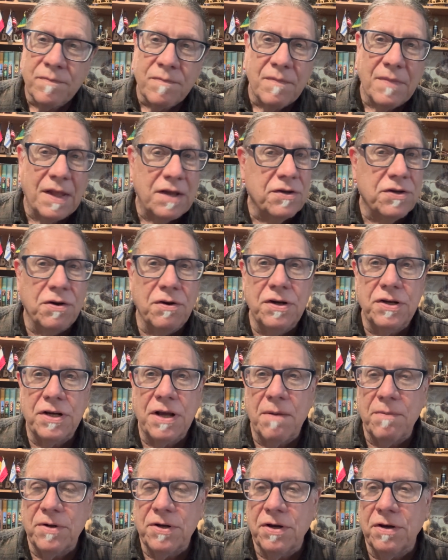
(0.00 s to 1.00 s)
As soon as you
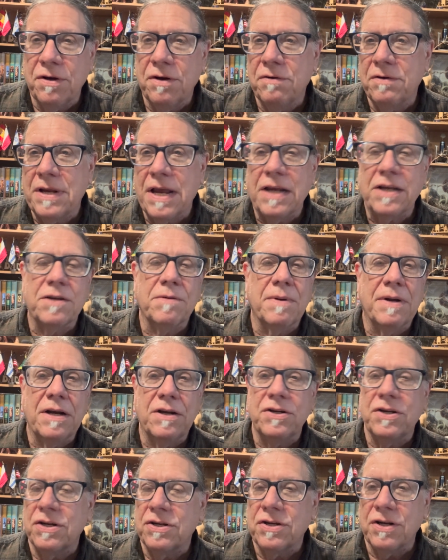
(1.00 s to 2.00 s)
come into the New Testament,
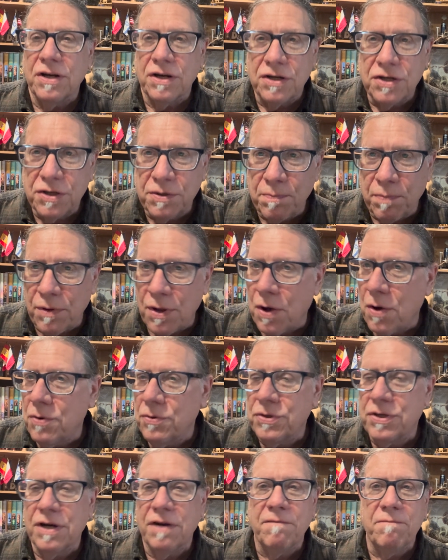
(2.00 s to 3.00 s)
there's just an
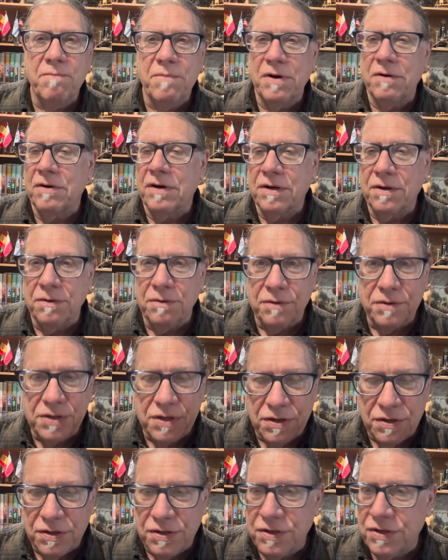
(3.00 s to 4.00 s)
explosion of miracles
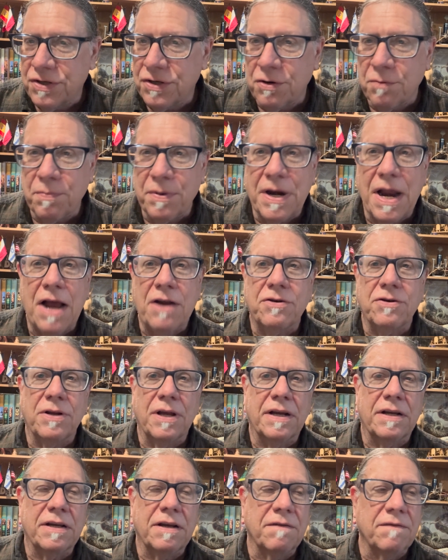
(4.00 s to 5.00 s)
and supernatural
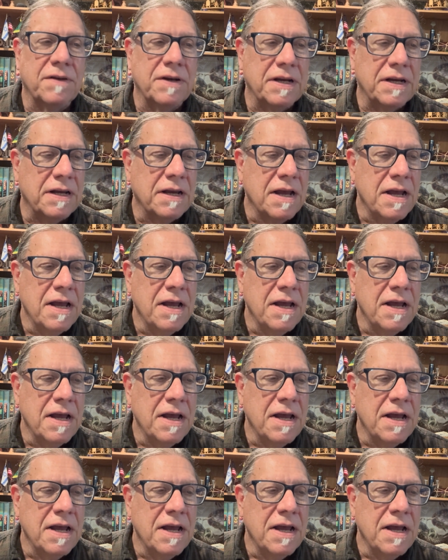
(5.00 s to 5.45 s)
activity.